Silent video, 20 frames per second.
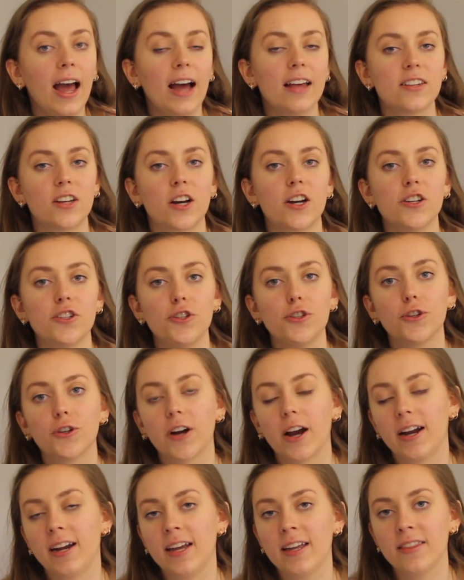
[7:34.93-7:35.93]
as long as you
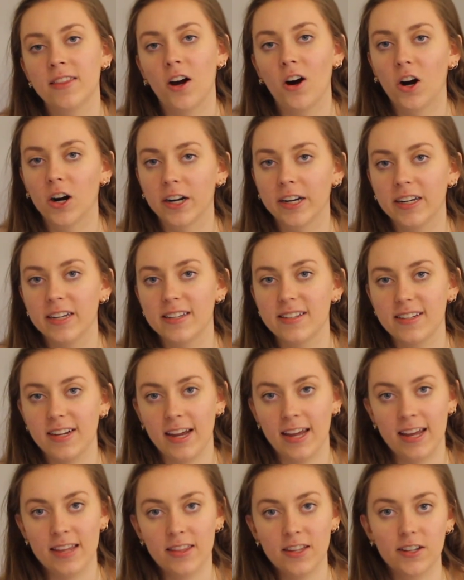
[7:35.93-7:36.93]
credit the
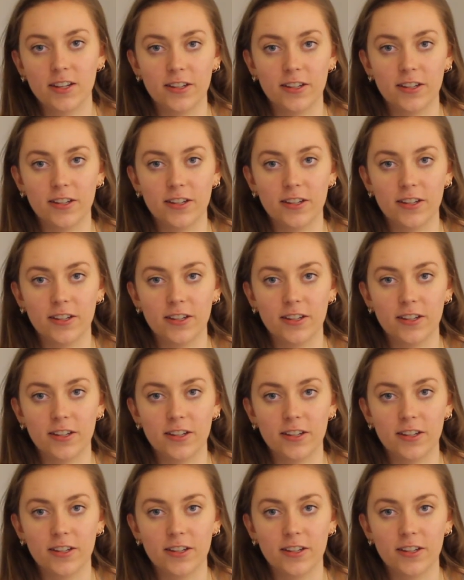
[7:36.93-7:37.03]
artist in the